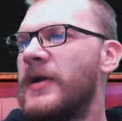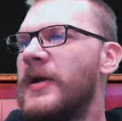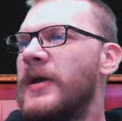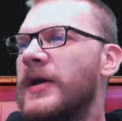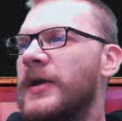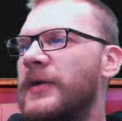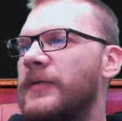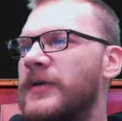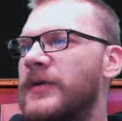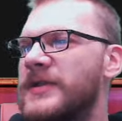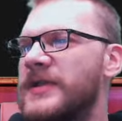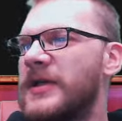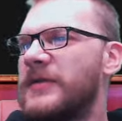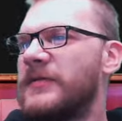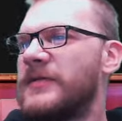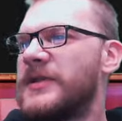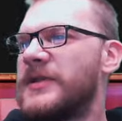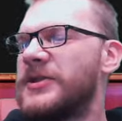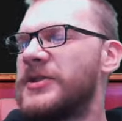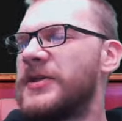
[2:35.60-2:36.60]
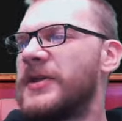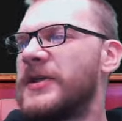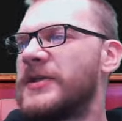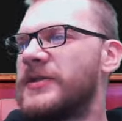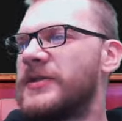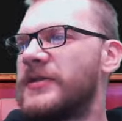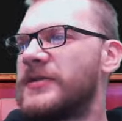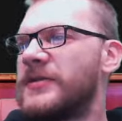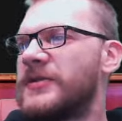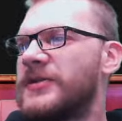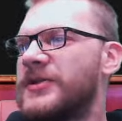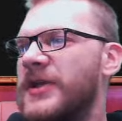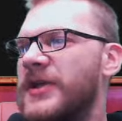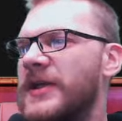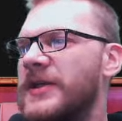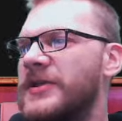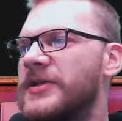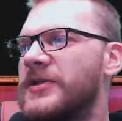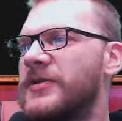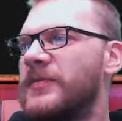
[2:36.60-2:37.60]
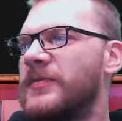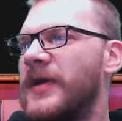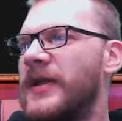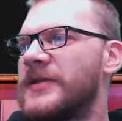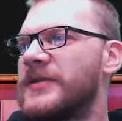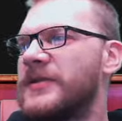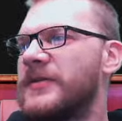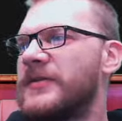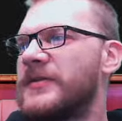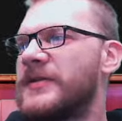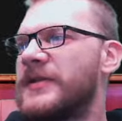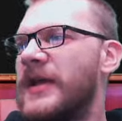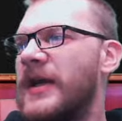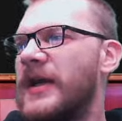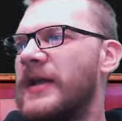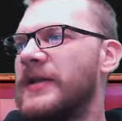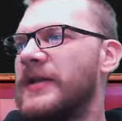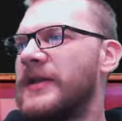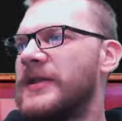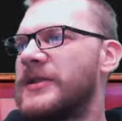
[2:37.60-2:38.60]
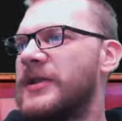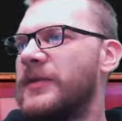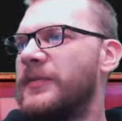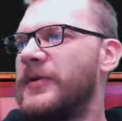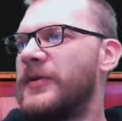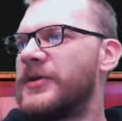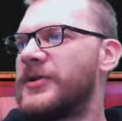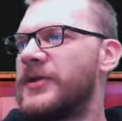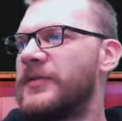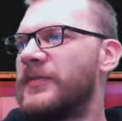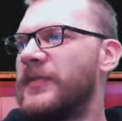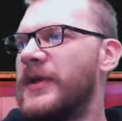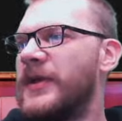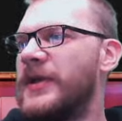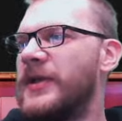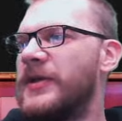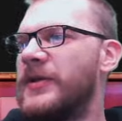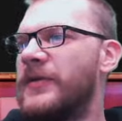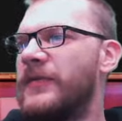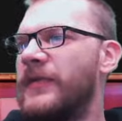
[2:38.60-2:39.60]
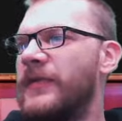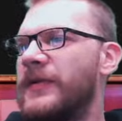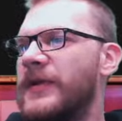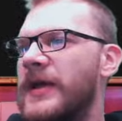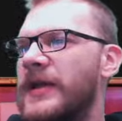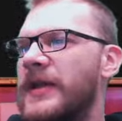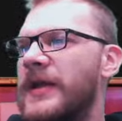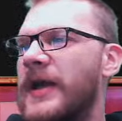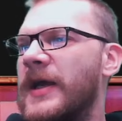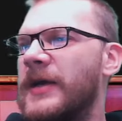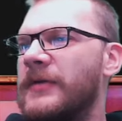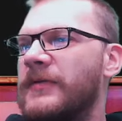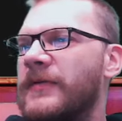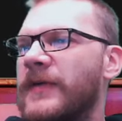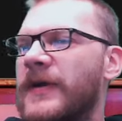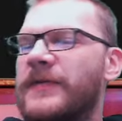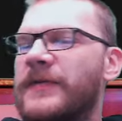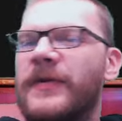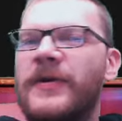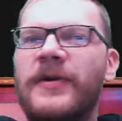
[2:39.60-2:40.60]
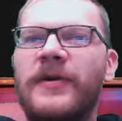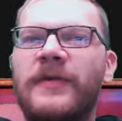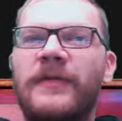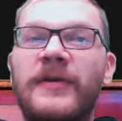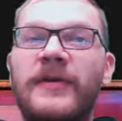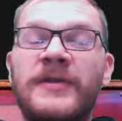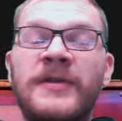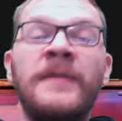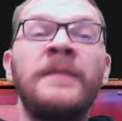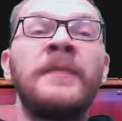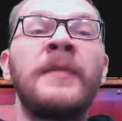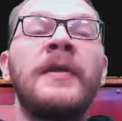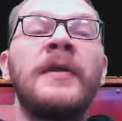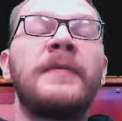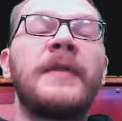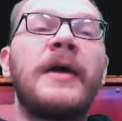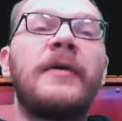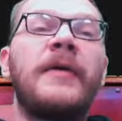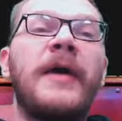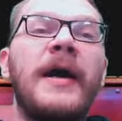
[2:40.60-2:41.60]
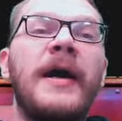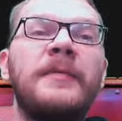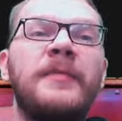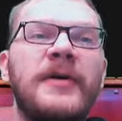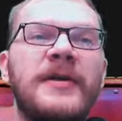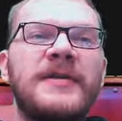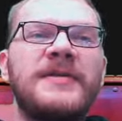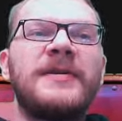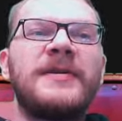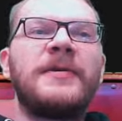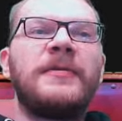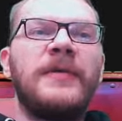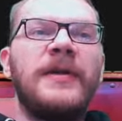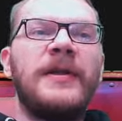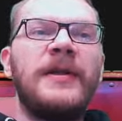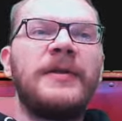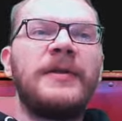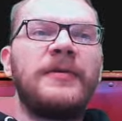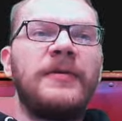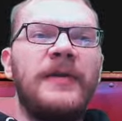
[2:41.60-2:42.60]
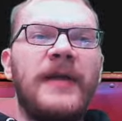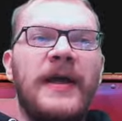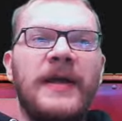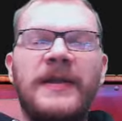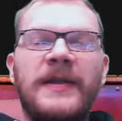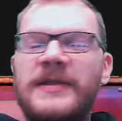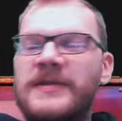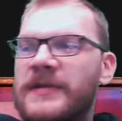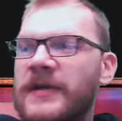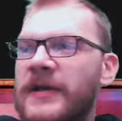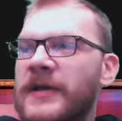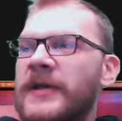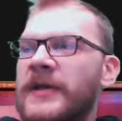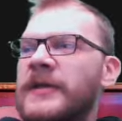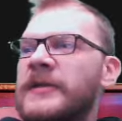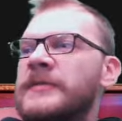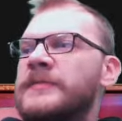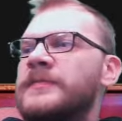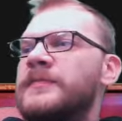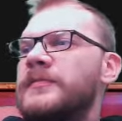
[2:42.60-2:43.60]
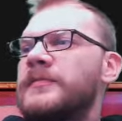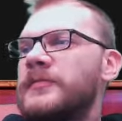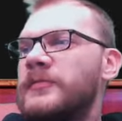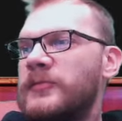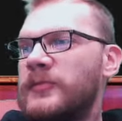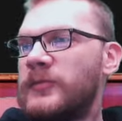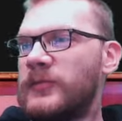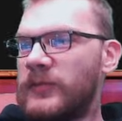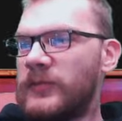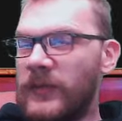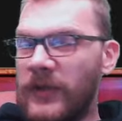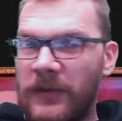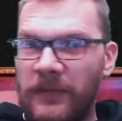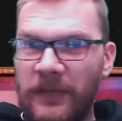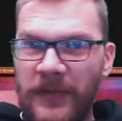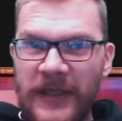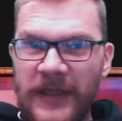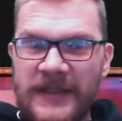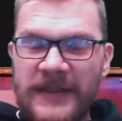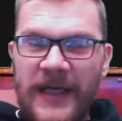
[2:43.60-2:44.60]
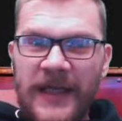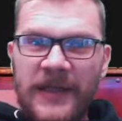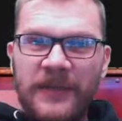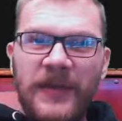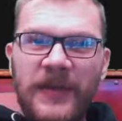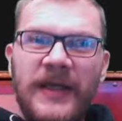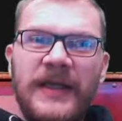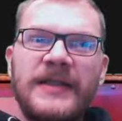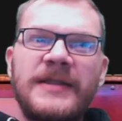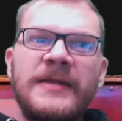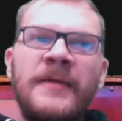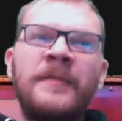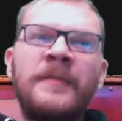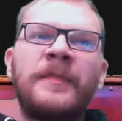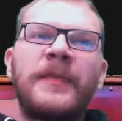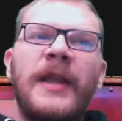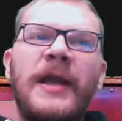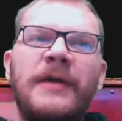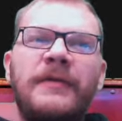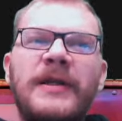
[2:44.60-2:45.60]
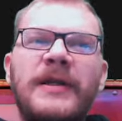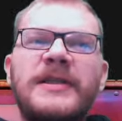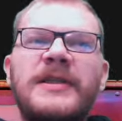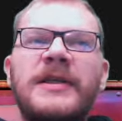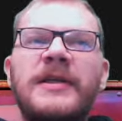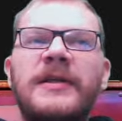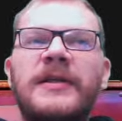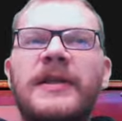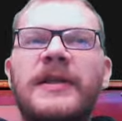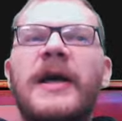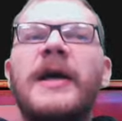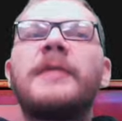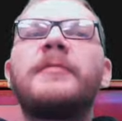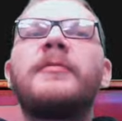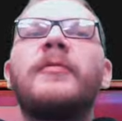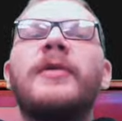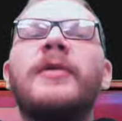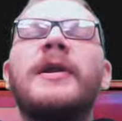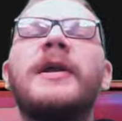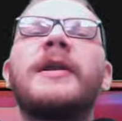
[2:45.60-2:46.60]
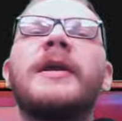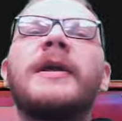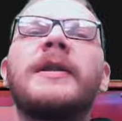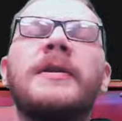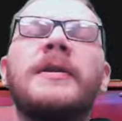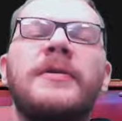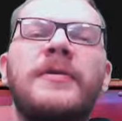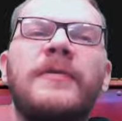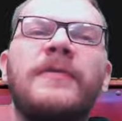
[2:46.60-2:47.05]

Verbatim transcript: Rewards acquisition has also changed to milestone style distribution, meaning you will not have to wait for your rewards. Now, I personally really do like this because that means every single time we're going to get a new